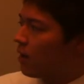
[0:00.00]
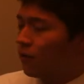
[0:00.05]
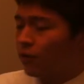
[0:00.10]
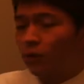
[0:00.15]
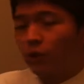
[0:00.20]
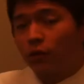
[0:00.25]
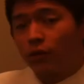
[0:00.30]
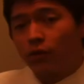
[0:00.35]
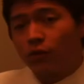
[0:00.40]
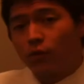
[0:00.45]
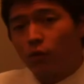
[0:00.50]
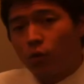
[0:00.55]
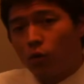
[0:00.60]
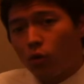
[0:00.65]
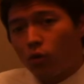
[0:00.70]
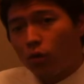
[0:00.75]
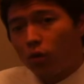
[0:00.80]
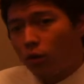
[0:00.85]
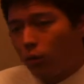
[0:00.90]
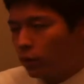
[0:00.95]
For year
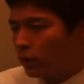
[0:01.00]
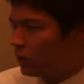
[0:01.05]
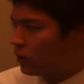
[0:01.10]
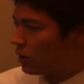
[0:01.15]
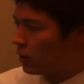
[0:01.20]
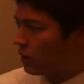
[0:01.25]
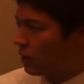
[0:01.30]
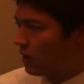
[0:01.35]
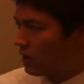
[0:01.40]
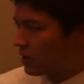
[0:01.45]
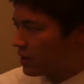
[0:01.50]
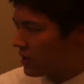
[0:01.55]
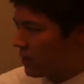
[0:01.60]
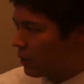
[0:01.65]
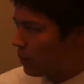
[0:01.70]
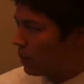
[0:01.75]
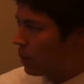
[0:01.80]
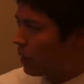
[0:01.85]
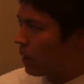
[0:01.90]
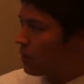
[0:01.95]
4, we did the
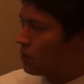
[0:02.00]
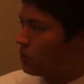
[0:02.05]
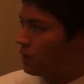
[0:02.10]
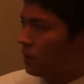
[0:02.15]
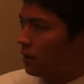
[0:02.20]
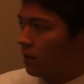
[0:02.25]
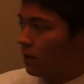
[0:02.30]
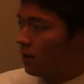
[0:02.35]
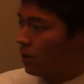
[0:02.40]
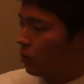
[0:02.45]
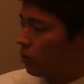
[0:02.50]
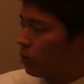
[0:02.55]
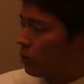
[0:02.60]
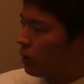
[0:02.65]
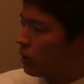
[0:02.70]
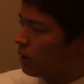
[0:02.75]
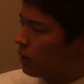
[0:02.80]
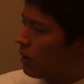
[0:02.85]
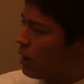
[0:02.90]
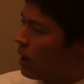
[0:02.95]
same thing as we did in year
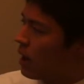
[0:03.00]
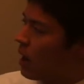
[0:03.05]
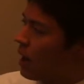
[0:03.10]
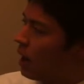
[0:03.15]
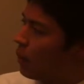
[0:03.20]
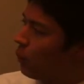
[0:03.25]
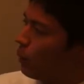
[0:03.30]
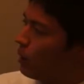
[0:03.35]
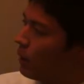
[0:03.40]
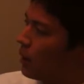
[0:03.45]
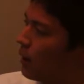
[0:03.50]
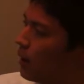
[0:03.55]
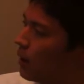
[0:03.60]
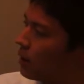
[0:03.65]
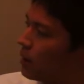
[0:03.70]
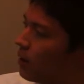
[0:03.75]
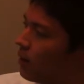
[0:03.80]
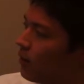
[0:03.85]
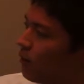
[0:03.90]
1, and we got